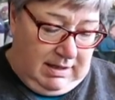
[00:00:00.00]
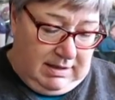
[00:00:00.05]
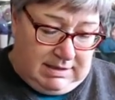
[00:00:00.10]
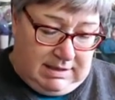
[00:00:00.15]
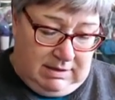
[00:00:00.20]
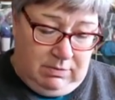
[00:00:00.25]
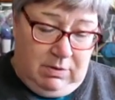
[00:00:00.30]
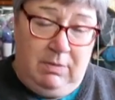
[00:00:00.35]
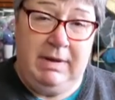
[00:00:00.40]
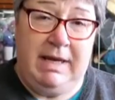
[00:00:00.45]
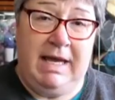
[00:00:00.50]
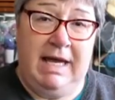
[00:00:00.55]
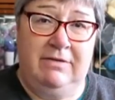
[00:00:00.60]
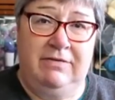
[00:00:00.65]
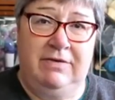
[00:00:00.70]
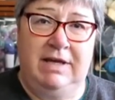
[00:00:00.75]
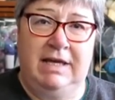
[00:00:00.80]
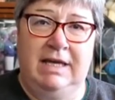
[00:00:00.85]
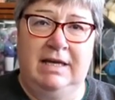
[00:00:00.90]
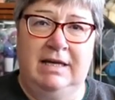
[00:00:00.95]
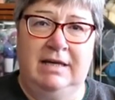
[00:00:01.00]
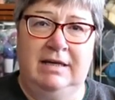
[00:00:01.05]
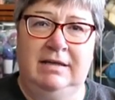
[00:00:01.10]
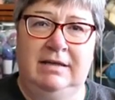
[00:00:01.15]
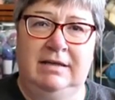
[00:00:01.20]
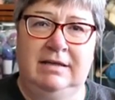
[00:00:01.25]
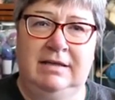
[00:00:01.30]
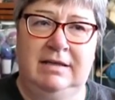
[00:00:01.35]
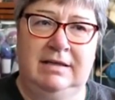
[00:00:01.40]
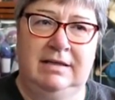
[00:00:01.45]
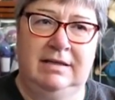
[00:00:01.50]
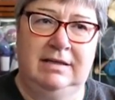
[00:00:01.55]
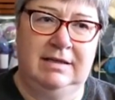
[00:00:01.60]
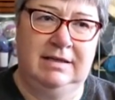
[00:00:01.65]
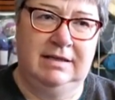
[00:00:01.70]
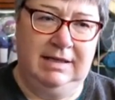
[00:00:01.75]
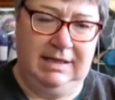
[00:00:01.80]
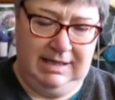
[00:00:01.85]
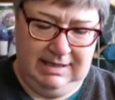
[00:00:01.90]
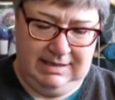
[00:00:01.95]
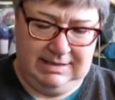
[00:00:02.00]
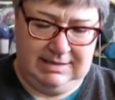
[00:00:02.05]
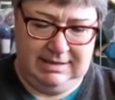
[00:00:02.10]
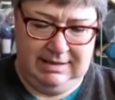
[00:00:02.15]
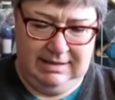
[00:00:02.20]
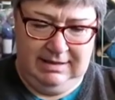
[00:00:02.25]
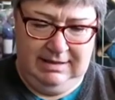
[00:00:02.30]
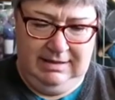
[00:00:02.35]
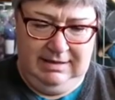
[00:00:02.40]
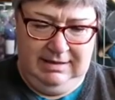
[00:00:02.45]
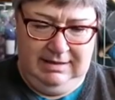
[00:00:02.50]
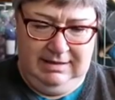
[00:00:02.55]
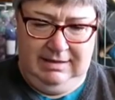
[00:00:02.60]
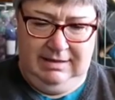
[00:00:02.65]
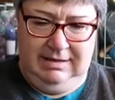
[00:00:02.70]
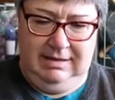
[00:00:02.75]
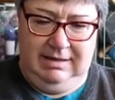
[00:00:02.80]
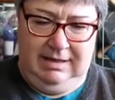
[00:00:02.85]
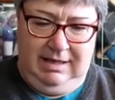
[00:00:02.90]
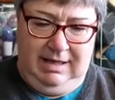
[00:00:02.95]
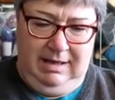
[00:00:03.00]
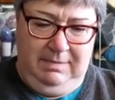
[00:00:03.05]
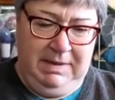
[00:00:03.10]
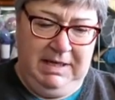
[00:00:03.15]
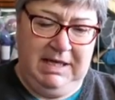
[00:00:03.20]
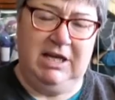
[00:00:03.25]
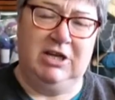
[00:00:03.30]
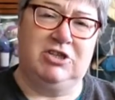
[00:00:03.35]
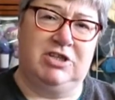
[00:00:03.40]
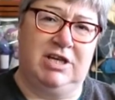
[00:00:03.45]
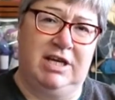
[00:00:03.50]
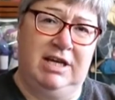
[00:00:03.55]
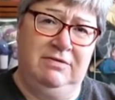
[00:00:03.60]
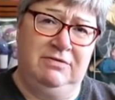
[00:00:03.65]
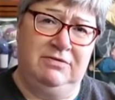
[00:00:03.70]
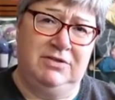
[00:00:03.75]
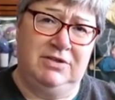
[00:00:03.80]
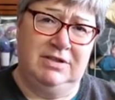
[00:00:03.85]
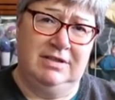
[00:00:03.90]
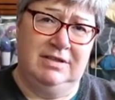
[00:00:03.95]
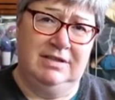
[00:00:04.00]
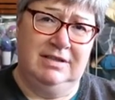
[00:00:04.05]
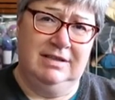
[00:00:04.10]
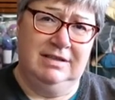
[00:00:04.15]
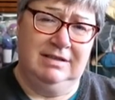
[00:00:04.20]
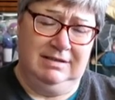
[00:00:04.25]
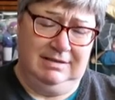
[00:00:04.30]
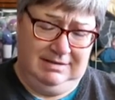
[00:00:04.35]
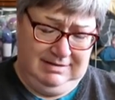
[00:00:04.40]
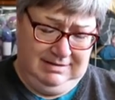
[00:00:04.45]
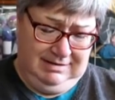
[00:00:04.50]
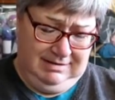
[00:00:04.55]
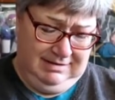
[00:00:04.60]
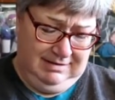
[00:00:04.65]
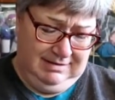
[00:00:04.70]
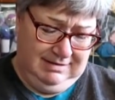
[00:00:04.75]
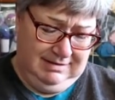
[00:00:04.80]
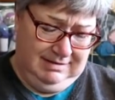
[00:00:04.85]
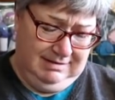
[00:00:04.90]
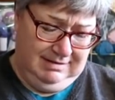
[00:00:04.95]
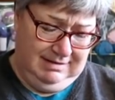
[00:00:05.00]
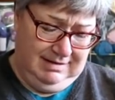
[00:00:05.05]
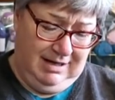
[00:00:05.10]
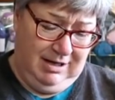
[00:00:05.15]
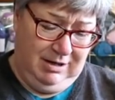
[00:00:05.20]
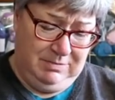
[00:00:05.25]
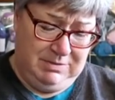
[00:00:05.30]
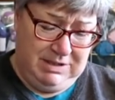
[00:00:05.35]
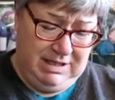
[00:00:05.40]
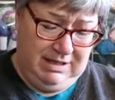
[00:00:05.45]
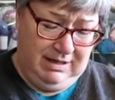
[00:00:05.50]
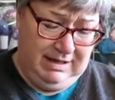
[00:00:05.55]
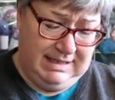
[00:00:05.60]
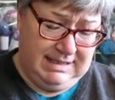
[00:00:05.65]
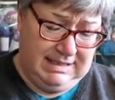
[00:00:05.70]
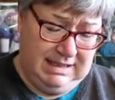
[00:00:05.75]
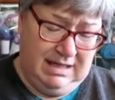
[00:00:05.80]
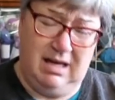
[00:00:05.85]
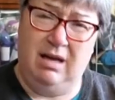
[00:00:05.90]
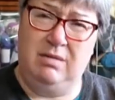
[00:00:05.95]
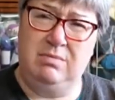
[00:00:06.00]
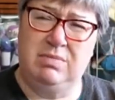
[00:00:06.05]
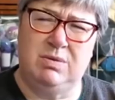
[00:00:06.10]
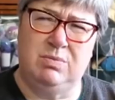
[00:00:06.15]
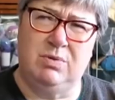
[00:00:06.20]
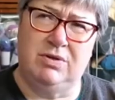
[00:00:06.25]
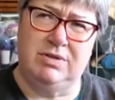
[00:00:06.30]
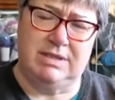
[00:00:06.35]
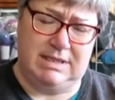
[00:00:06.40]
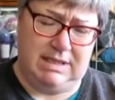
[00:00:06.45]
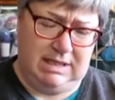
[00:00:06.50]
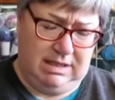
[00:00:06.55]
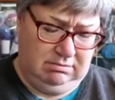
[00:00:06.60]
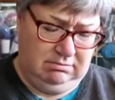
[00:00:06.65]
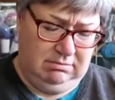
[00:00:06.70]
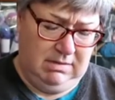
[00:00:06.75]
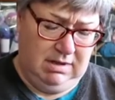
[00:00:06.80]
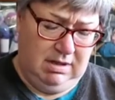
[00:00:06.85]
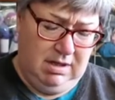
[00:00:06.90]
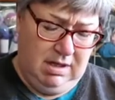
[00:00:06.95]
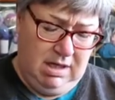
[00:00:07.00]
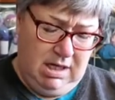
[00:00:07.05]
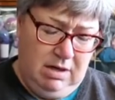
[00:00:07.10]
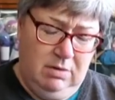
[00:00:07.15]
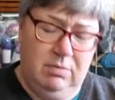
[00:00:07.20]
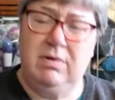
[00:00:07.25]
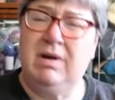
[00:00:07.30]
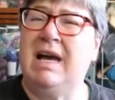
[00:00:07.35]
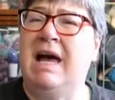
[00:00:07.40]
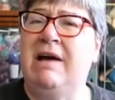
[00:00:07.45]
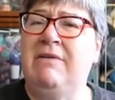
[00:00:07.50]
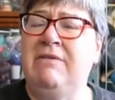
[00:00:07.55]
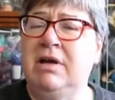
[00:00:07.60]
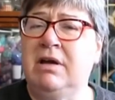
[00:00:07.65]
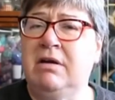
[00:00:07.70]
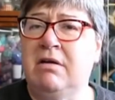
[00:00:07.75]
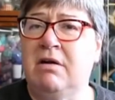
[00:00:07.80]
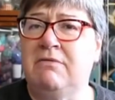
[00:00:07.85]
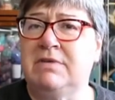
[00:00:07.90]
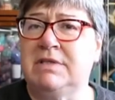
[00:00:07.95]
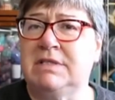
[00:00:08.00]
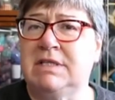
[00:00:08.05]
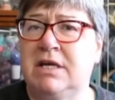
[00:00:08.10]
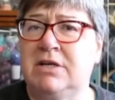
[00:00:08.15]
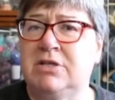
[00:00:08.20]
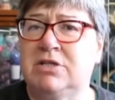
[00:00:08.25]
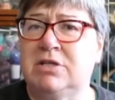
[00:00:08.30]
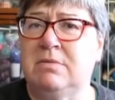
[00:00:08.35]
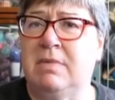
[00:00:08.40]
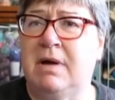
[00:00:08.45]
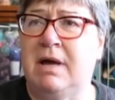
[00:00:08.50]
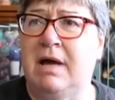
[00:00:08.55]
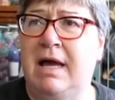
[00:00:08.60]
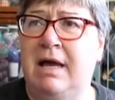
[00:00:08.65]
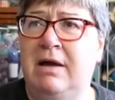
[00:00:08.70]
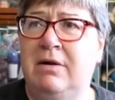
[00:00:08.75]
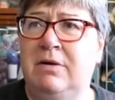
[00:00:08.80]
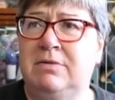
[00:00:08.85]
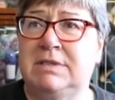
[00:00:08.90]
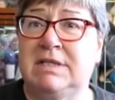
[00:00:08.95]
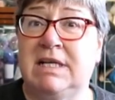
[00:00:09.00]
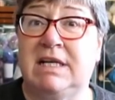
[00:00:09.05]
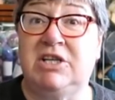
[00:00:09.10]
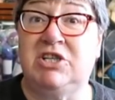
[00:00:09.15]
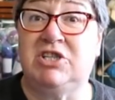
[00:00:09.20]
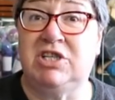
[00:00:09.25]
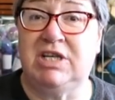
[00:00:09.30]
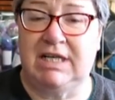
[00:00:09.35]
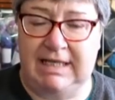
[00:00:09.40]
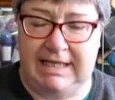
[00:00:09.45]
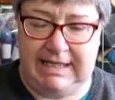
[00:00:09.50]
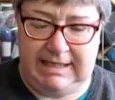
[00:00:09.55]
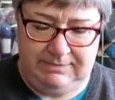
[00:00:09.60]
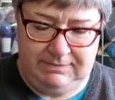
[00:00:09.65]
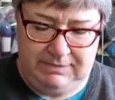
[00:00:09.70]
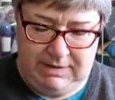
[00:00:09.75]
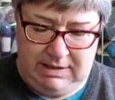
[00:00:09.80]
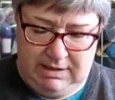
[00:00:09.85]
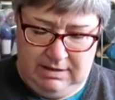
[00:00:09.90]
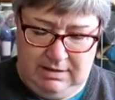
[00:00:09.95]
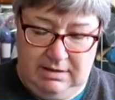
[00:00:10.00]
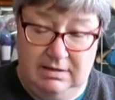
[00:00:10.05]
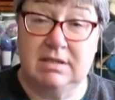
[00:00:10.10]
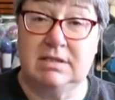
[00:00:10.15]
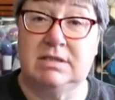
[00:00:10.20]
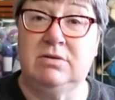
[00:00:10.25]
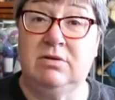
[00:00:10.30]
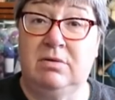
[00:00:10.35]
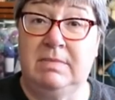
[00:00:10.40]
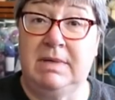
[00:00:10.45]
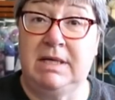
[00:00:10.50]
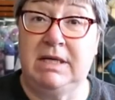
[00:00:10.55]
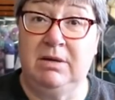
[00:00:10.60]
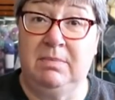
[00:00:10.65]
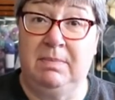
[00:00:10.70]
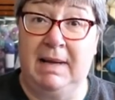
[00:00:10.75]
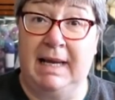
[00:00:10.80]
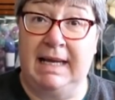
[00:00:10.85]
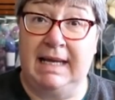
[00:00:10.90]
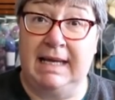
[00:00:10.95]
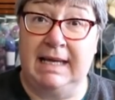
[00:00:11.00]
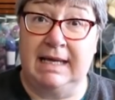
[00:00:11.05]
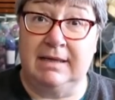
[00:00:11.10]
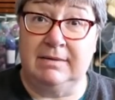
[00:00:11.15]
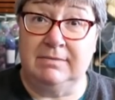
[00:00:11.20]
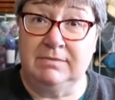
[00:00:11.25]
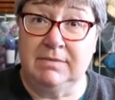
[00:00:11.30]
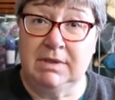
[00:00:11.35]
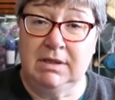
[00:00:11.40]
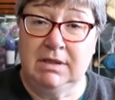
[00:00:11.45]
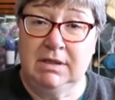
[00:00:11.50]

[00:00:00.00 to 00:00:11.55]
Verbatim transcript: So what we have here, it's a biggish gift. I hope she likes it. I hope she wants it. We were having a conversation about how it was getting chilly. I still make you a blanket.